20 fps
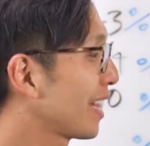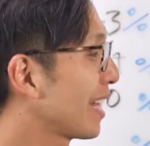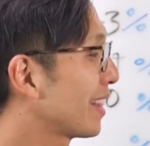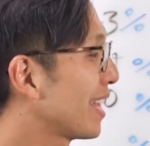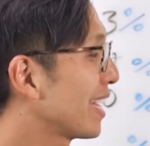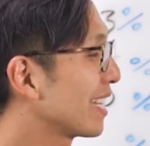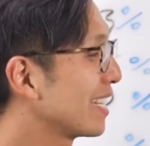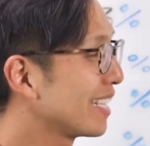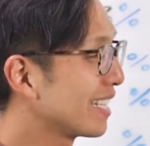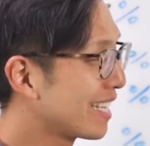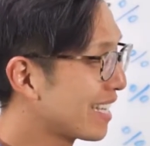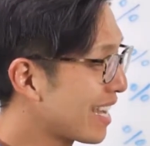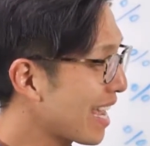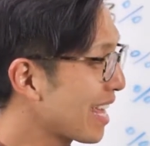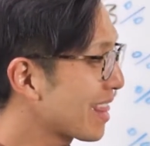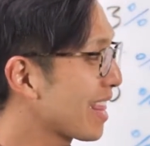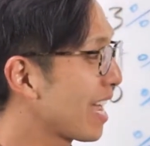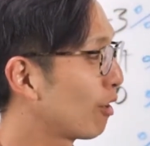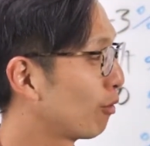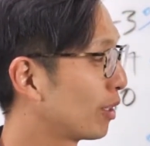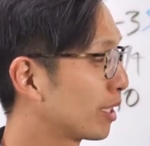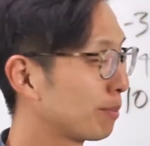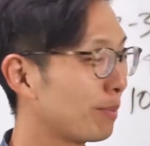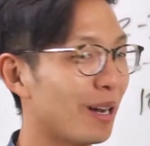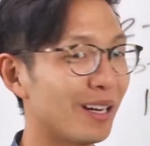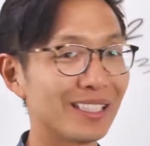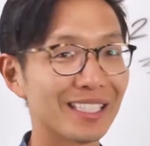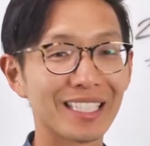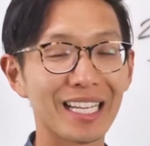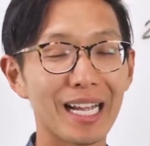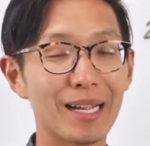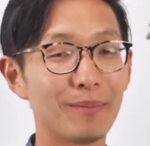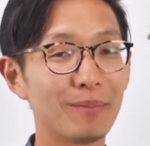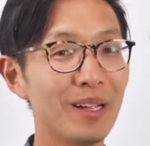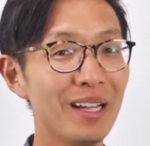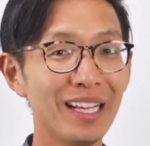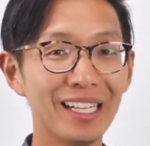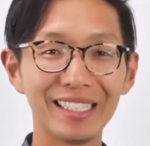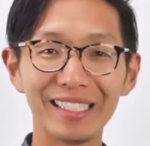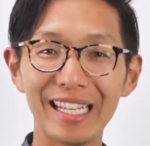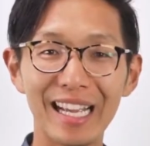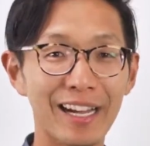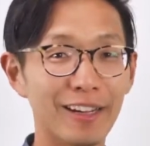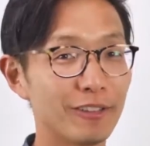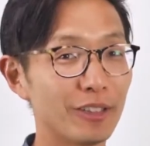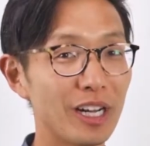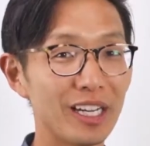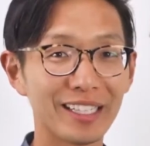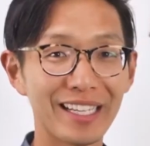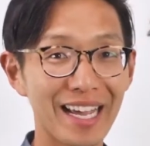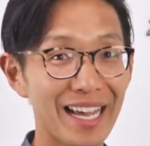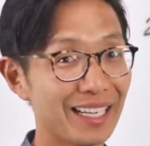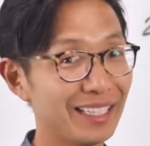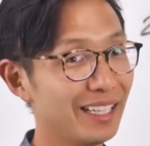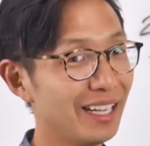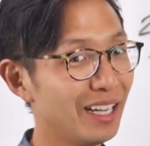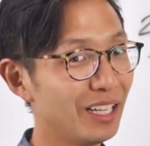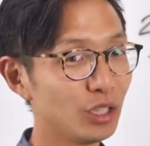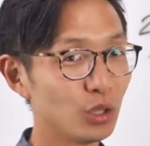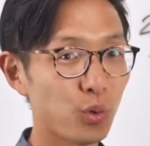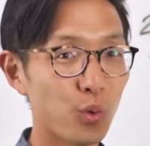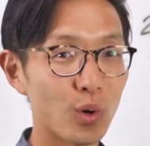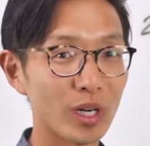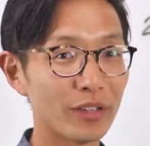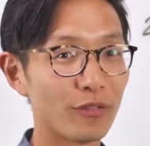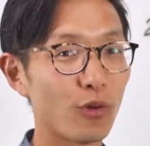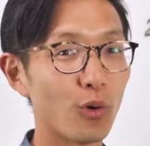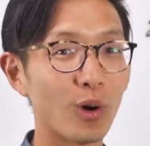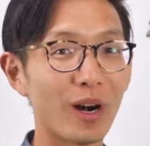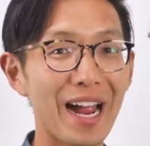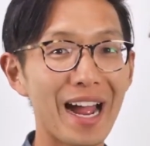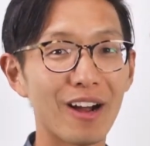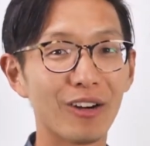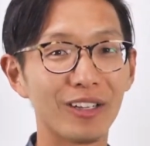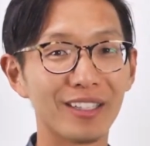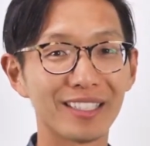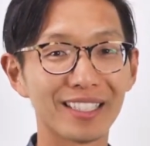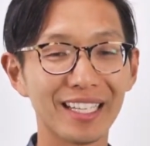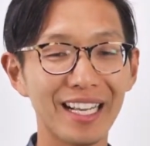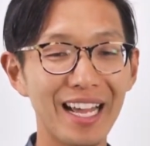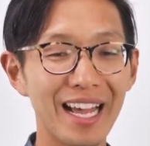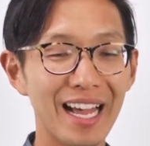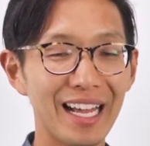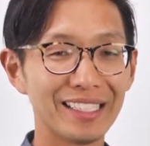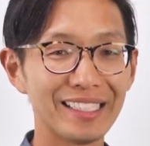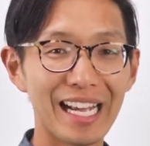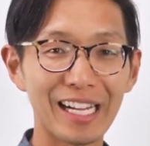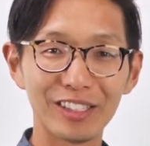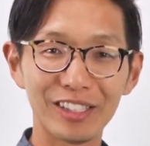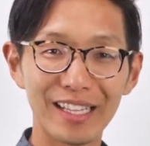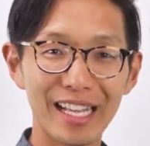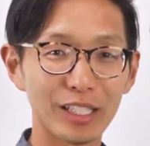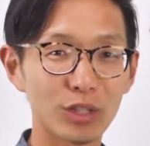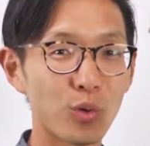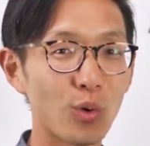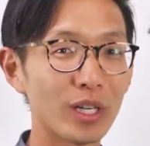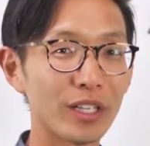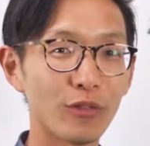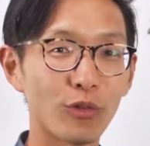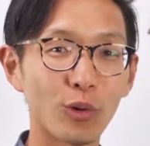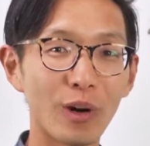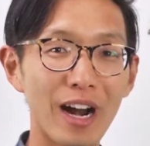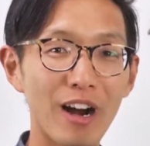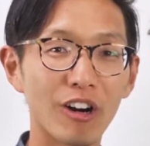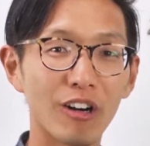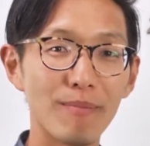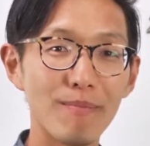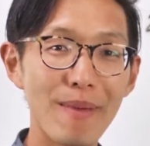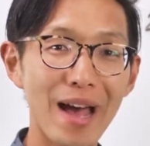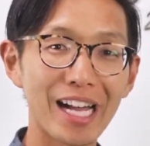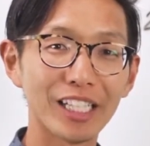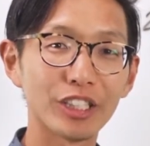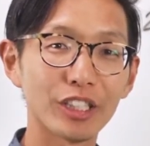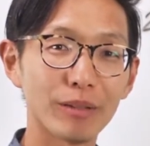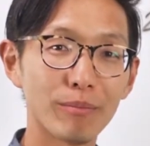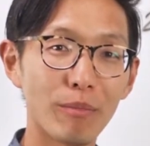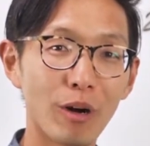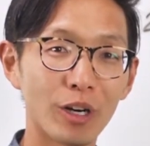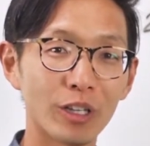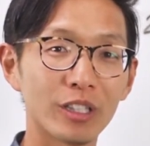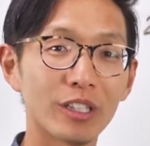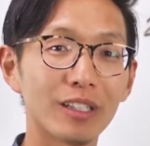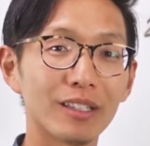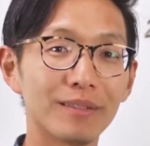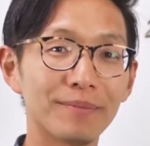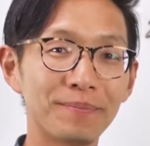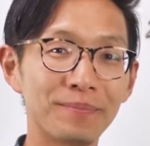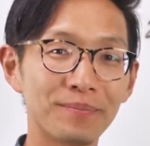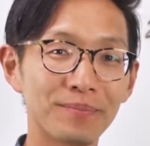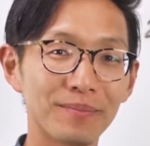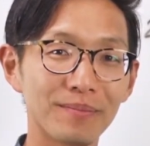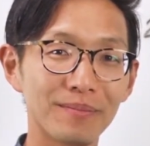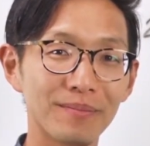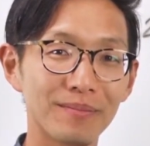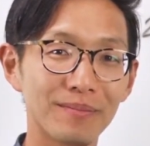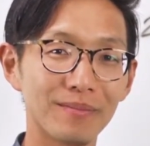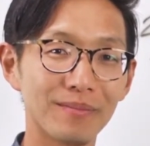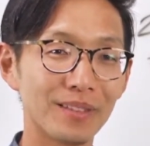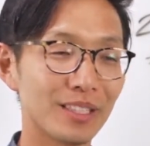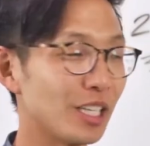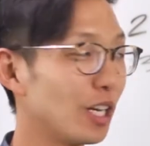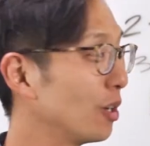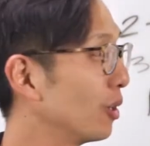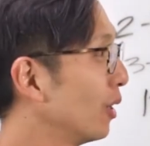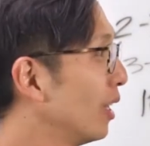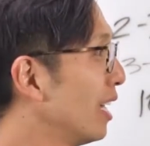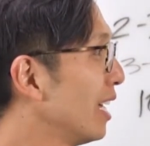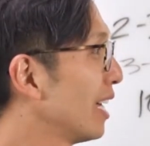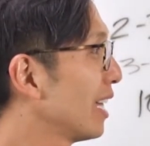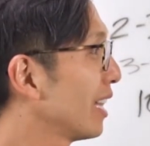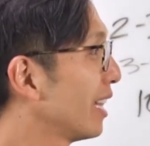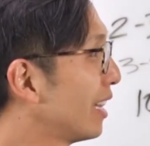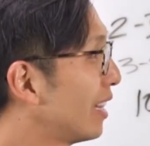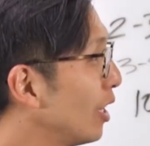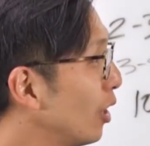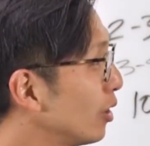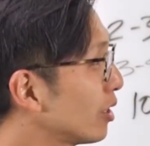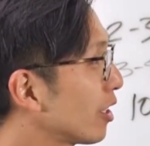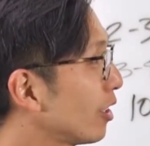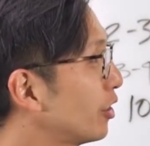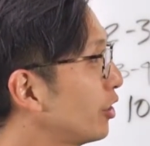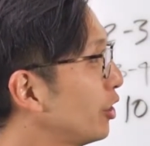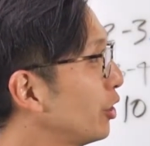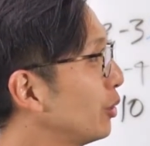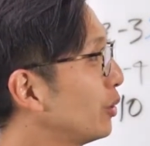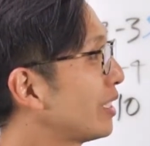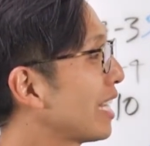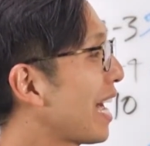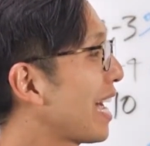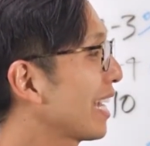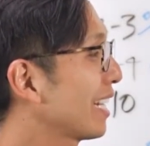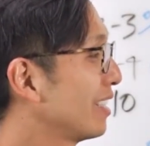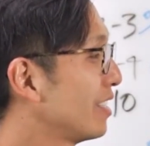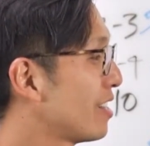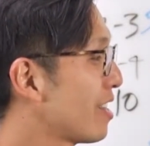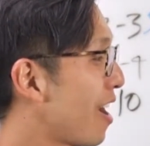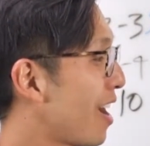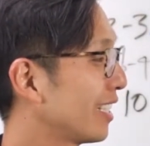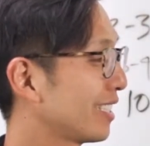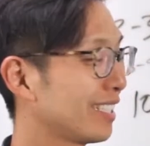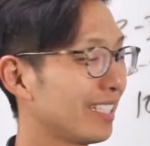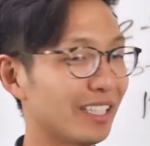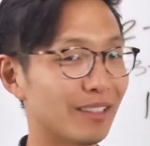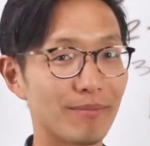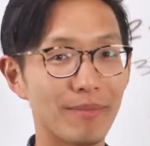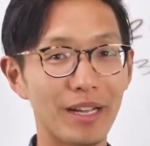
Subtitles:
that they can get that response time down, again, 24 hours, down to that 24-hour magic marker. So those are two diagnostic